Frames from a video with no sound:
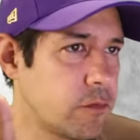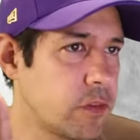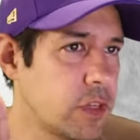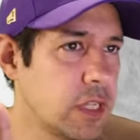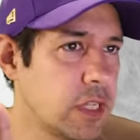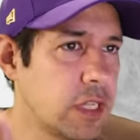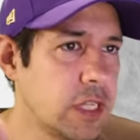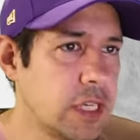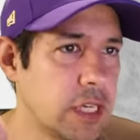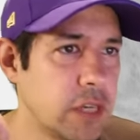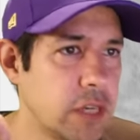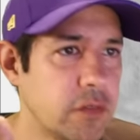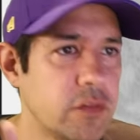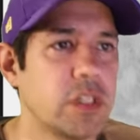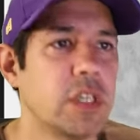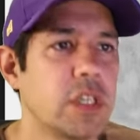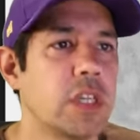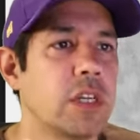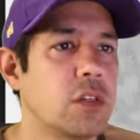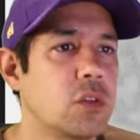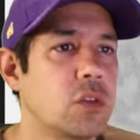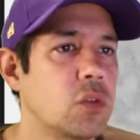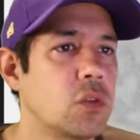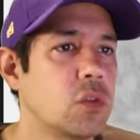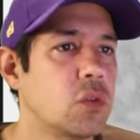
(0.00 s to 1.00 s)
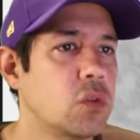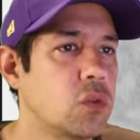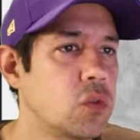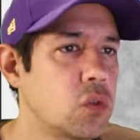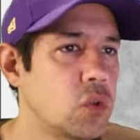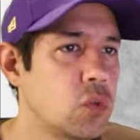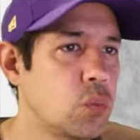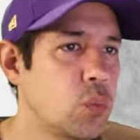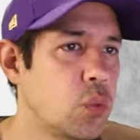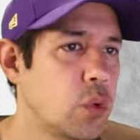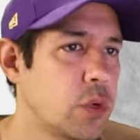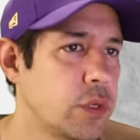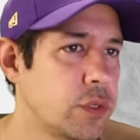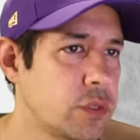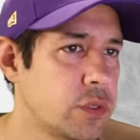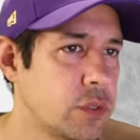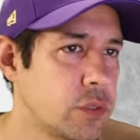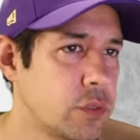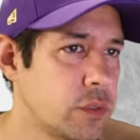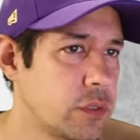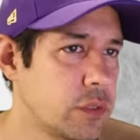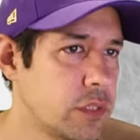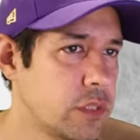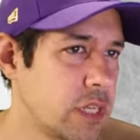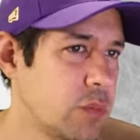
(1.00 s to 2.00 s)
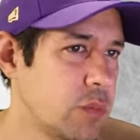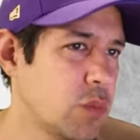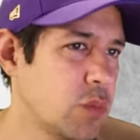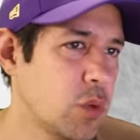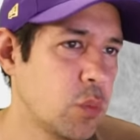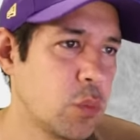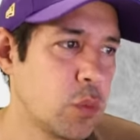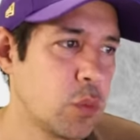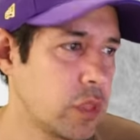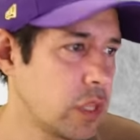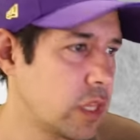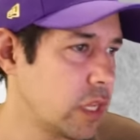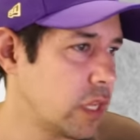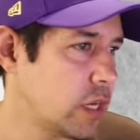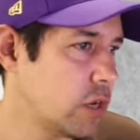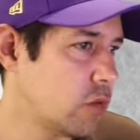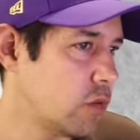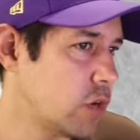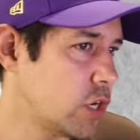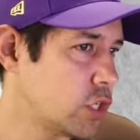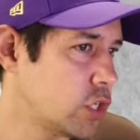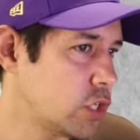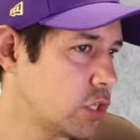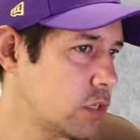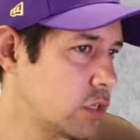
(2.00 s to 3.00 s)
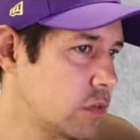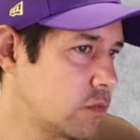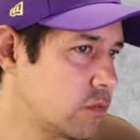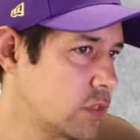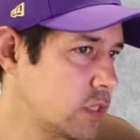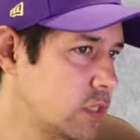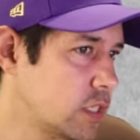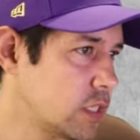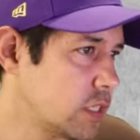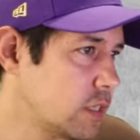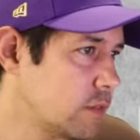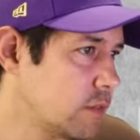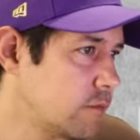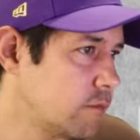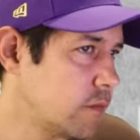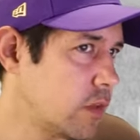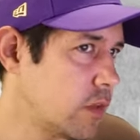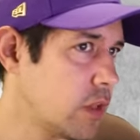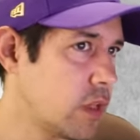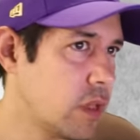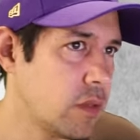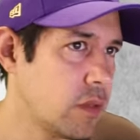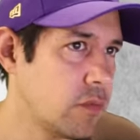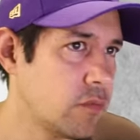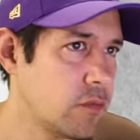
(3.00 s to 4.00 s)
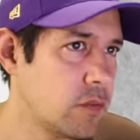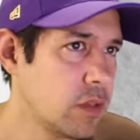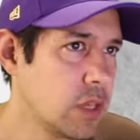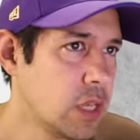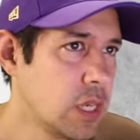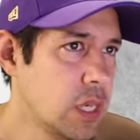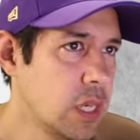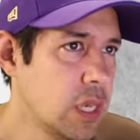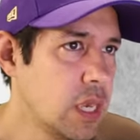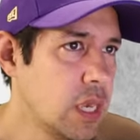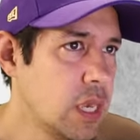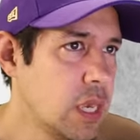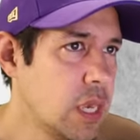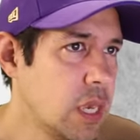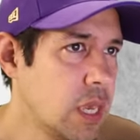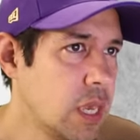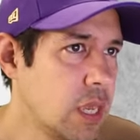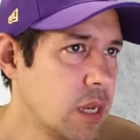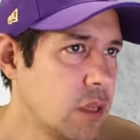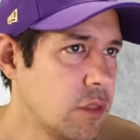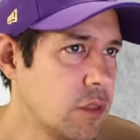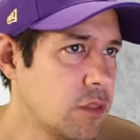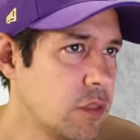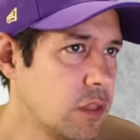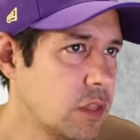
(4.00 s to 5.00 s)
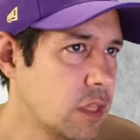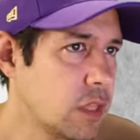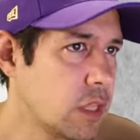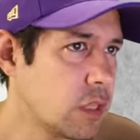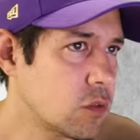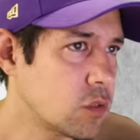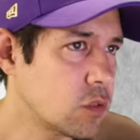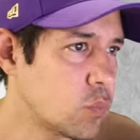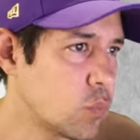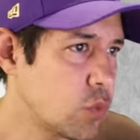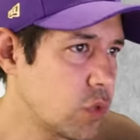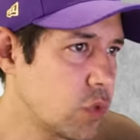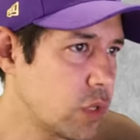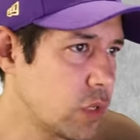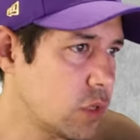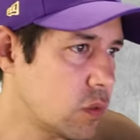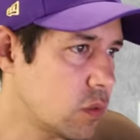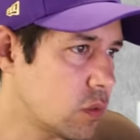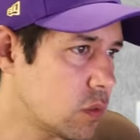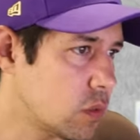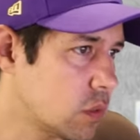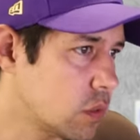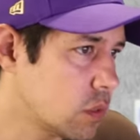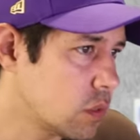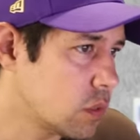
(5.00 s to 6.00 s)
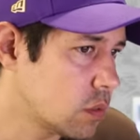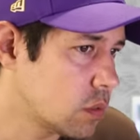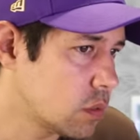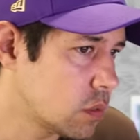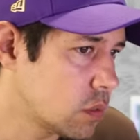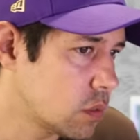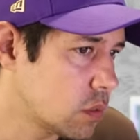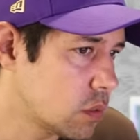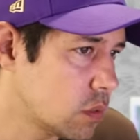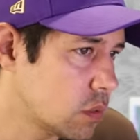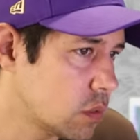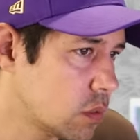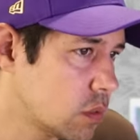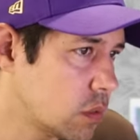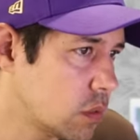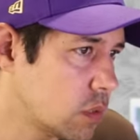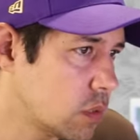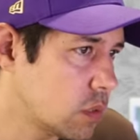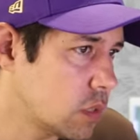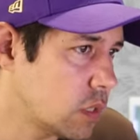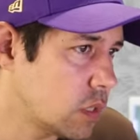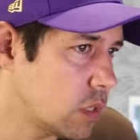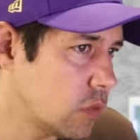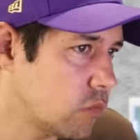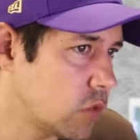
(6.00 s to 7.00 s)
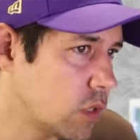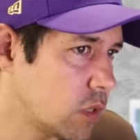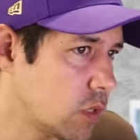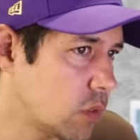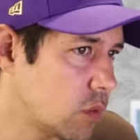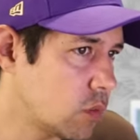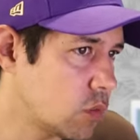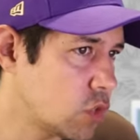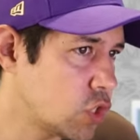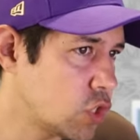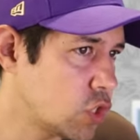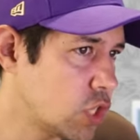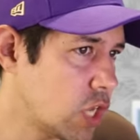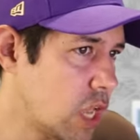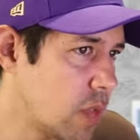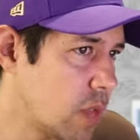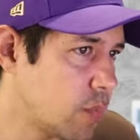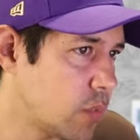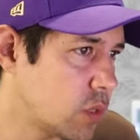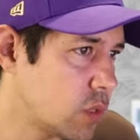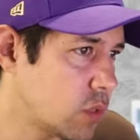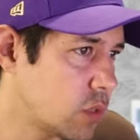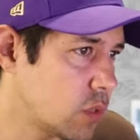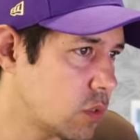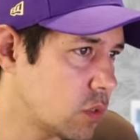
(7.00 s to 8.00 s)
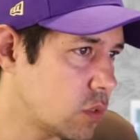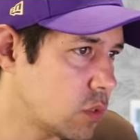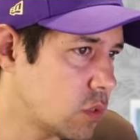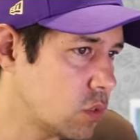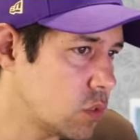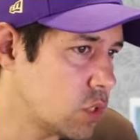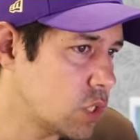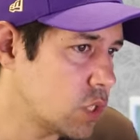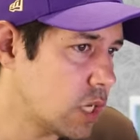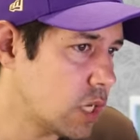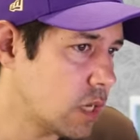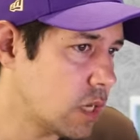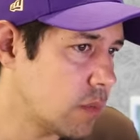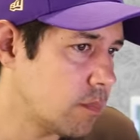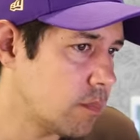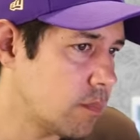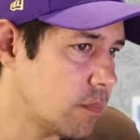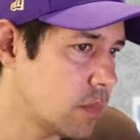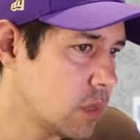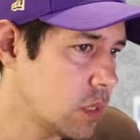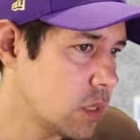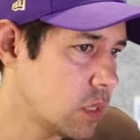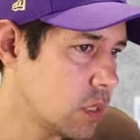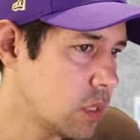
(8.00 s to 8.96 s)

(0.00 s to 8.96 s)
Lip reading: of fiddling, I've set it to 2.2 sigma with an iteration of 65, and I think that looks pretty good. Everything looks sharp, but not too sharp,